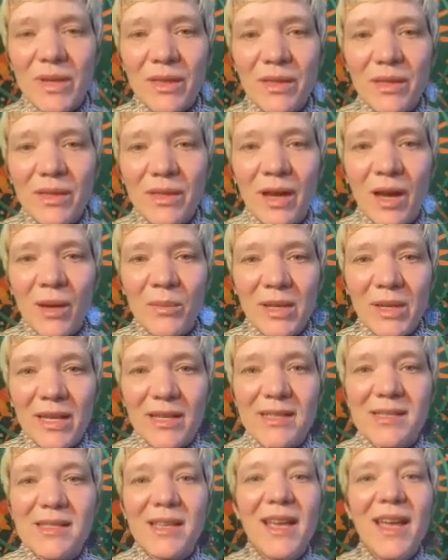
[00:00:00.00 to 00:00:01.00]
with the
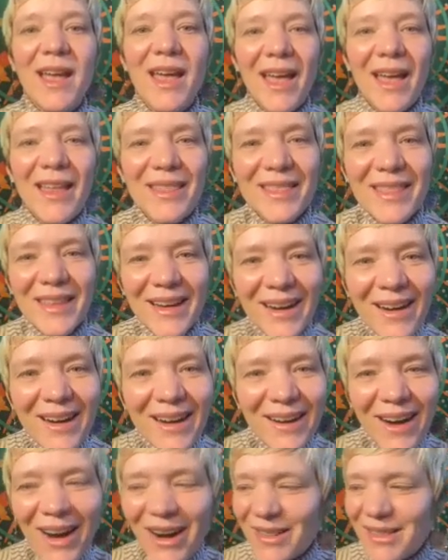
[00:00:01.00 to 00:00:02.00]
amanitas. And
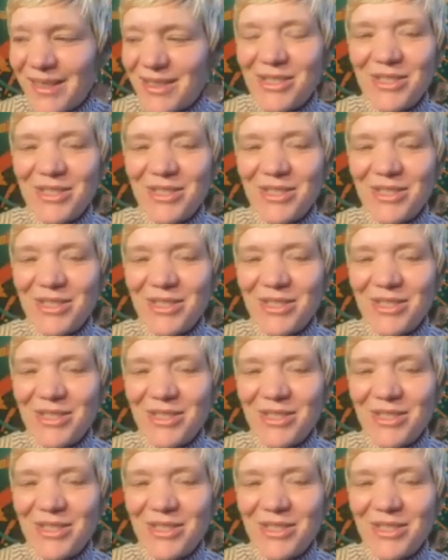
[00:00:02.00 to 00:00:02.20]
there are